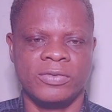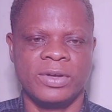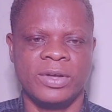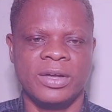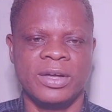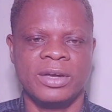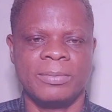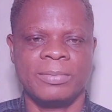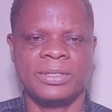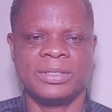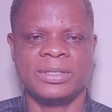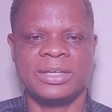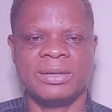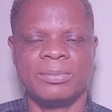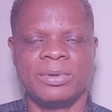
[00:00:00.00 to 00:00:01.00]
of
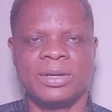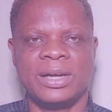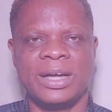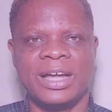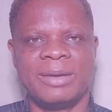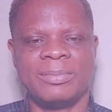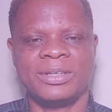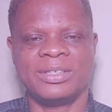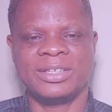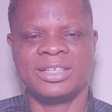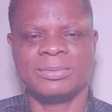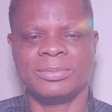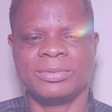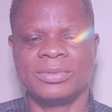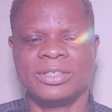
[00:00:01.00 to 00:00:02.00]
President Bola Ahmed
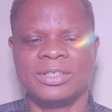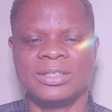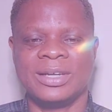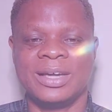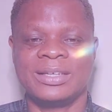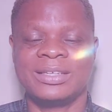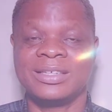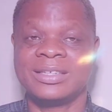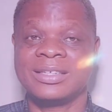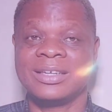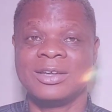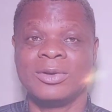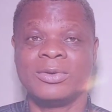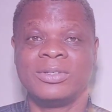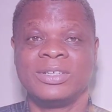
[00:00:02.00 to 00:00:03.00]
Tinubu. It's like this
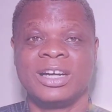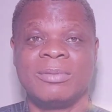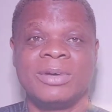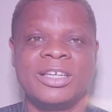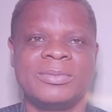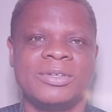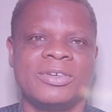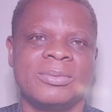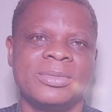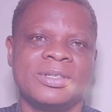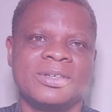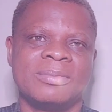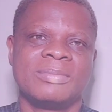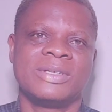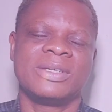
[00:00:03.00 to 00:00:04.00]
loan drama is
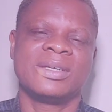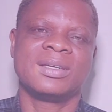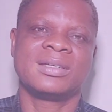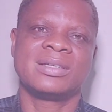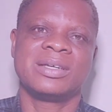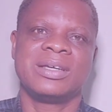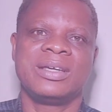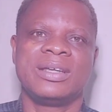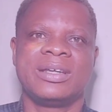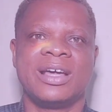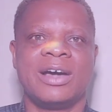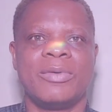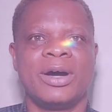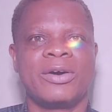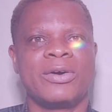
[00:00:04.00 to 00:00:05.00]
becoming something else in
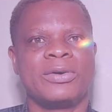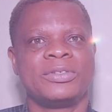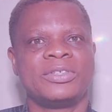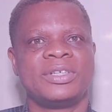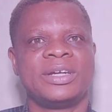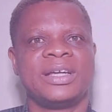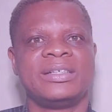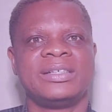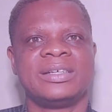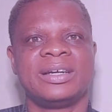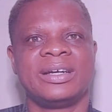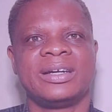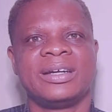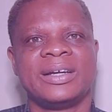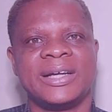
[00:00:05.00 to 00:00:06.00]
our country,
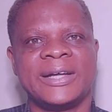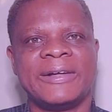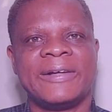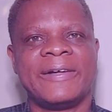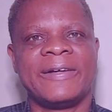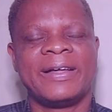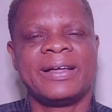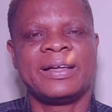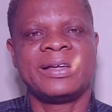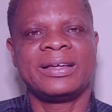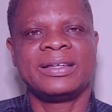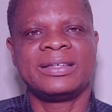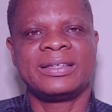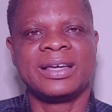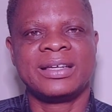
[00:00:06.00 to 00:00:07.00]
Nigeria.
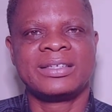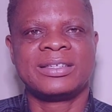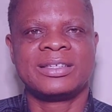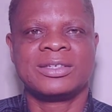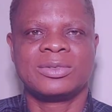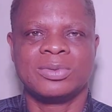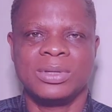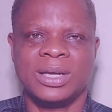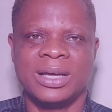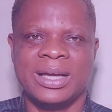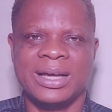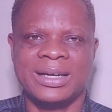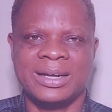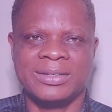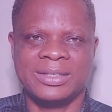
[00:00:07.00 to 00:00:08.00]
He says
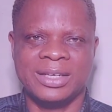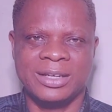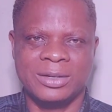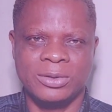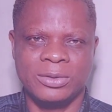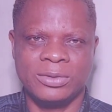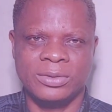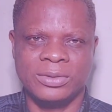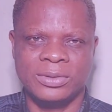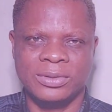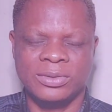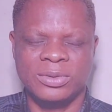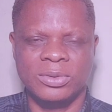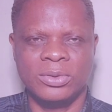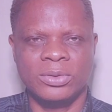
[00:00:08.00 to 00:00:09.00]
students cannot take loans
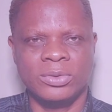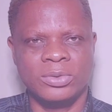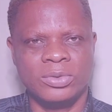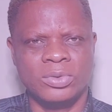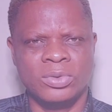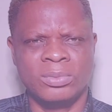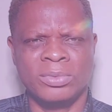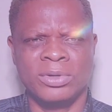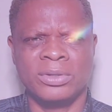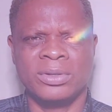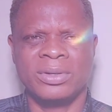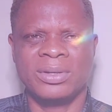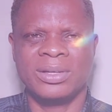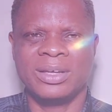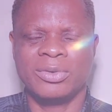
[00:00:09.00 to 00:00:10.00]
to go to school. But
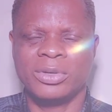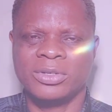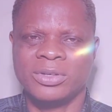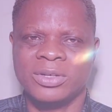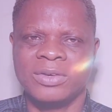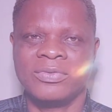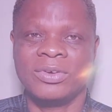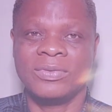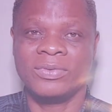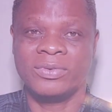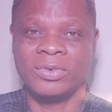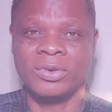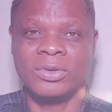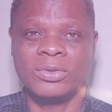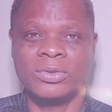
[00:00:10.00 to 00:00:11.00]
the question is,
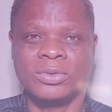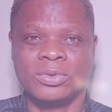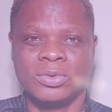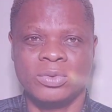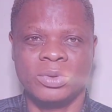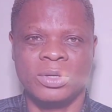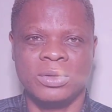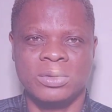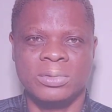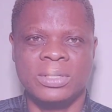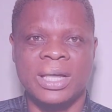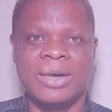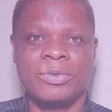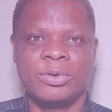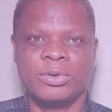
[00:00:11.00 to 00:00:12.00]
if you go to school with
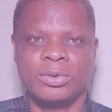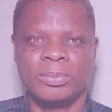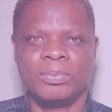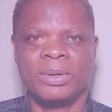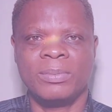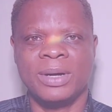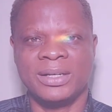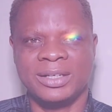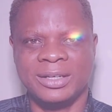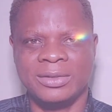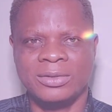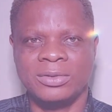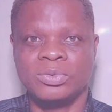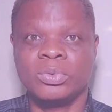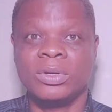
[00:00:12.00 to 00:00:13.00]
loans, how will you pay back the
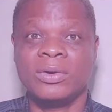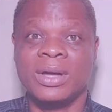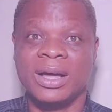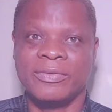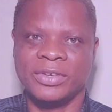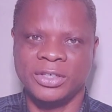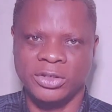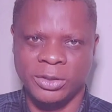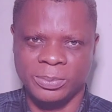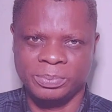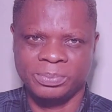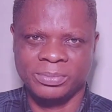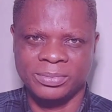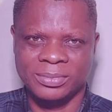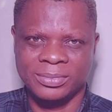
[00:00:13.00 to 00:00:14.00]
loans? Will you have a job?
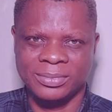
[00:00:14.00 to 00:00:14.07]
